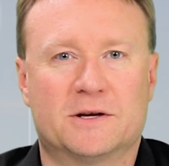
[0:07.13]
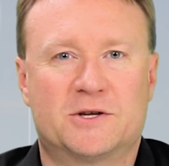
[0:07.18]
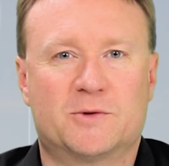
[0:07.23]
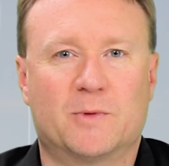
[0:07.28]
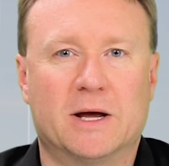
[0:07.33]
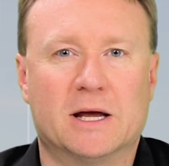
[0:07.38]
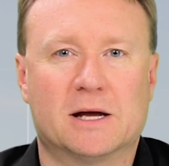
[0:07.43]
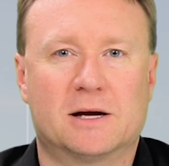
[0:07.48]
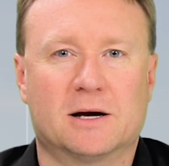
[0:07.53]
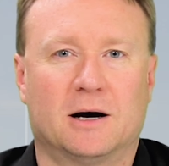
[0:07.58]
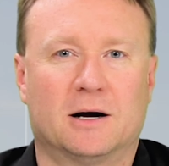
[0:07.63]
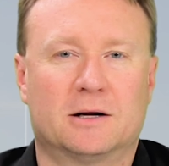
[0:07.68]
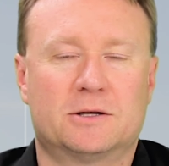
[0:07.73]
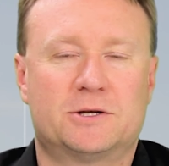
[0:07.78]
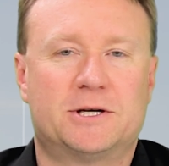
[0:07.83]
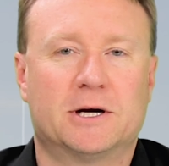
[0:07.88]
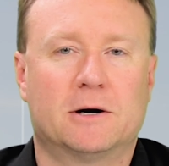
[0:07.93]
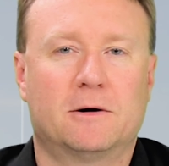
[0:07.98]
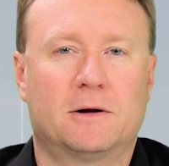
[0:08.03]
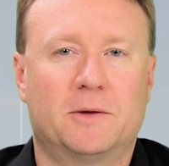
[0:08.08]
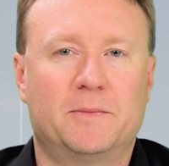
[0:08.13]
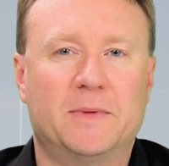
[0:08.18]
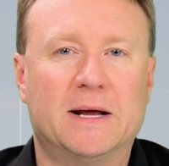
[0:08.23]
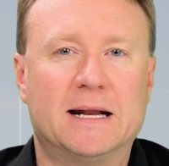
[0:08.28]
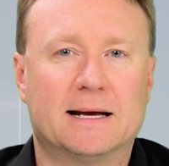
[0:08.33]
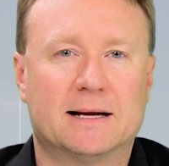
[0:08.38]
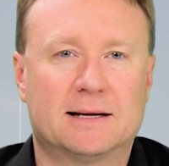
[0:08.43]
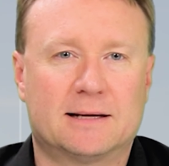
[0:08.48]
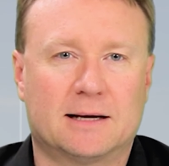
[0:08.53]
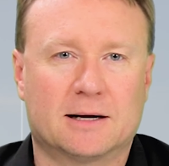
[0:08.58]
week on
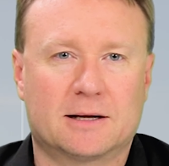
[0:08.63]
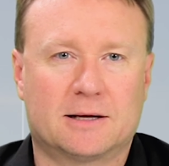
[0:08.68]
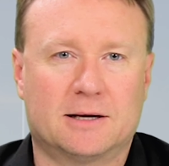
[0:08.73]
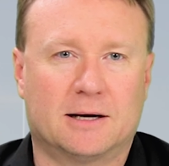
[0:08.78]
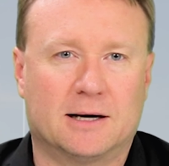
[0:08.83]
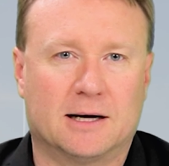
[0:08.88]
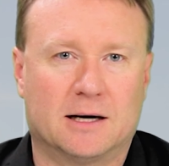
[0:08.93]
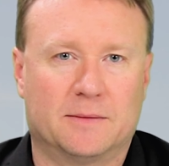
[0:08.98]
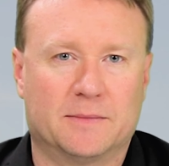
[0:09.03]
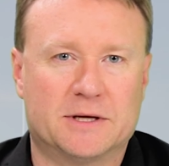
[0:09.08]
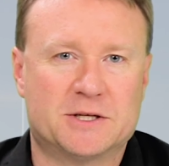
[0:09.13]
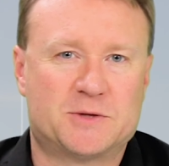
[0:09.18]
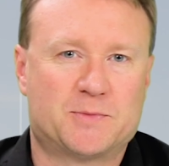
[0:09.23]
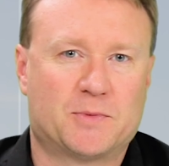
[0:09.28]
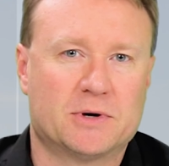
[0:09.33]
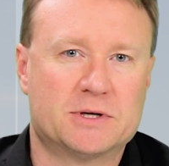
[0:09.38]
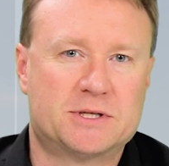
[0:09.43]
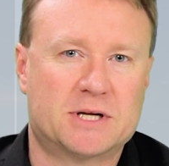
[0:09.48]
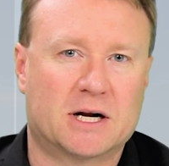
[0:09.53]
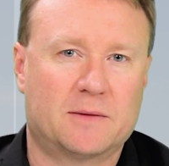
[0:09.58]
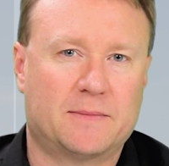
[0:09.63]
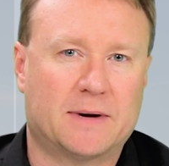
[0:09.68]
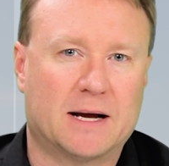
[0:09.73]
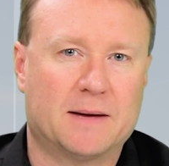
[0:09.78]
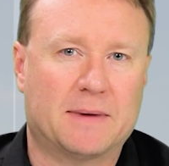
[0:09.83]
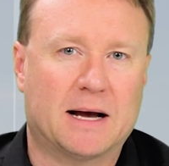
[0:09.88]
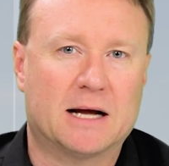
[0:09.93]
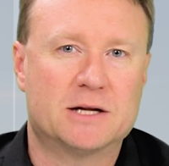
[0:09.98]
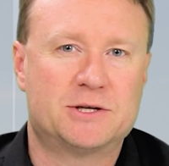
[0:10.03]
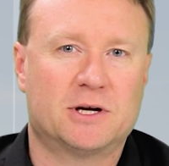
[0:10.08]
SheridanMedia.com is presented by
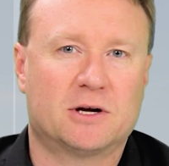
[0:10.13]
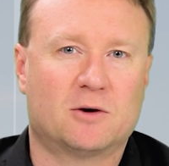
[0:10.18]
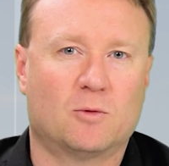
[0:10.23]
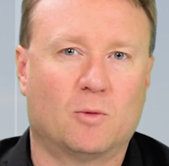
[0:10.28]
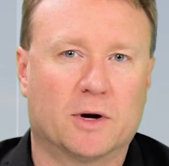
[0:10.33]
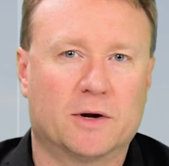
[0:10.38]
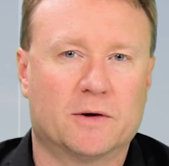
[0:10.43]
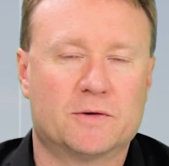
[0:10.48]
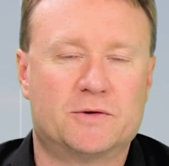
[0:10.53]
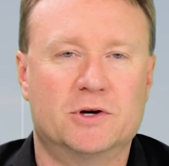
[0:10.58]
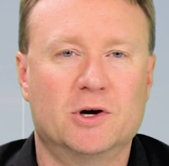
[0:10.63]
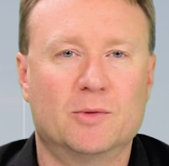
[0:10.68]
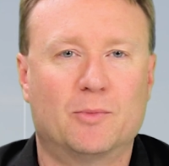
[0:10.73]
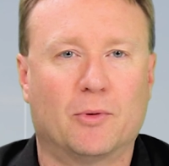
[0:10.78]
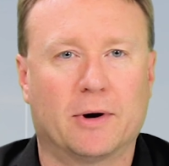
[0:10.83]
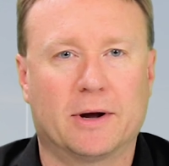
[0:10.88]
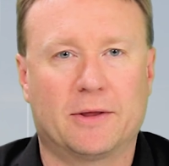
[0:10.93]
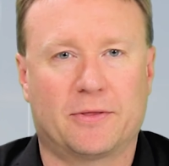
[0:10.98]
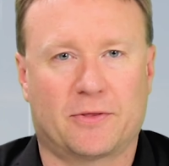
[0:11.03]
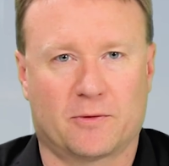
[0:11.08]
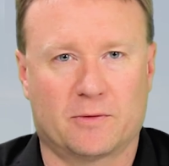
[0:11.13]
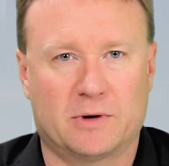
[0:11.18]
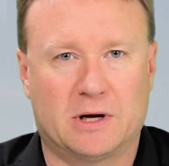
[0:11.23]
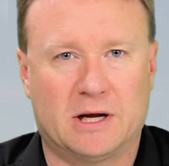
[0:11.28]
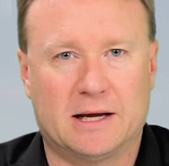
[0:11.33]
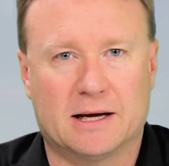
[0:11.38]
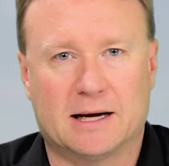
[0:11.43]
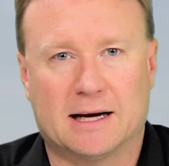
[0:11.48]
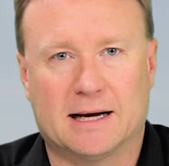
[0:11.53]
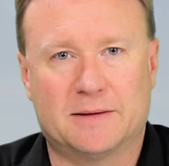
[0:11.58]
Magic
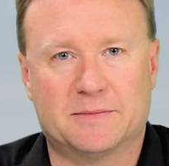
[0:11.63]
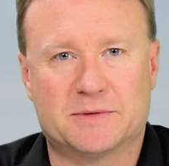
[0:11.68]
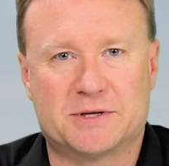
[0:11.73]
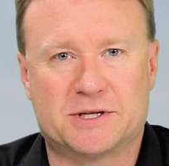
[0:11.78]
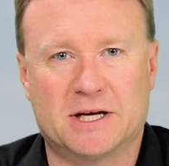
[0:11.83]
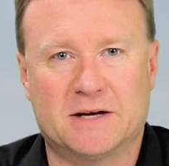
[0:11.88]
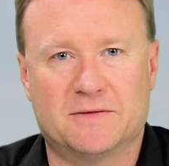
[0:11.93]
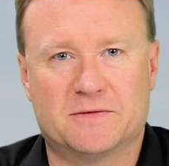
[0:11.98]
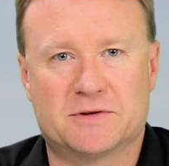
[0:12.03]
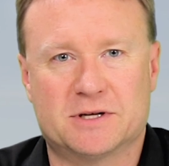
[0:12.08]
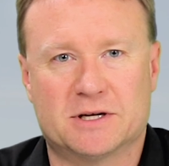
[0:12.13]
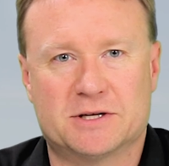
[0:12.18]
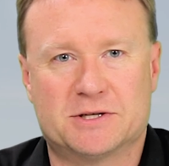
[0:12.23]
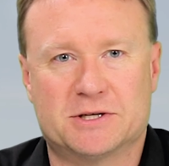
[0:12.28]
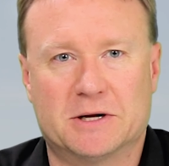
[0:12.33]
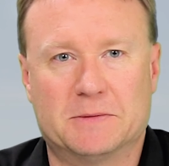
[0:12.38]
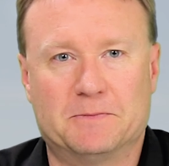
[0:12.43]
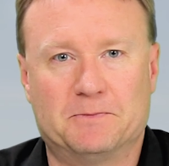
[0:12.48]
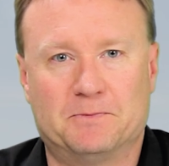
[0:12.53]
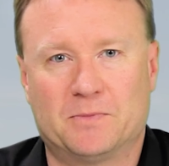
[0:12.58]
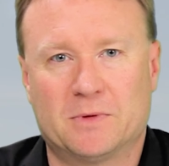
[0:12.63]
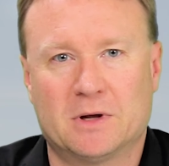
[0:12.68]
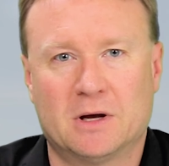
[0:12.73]
102.3. I'm Steve Sisson.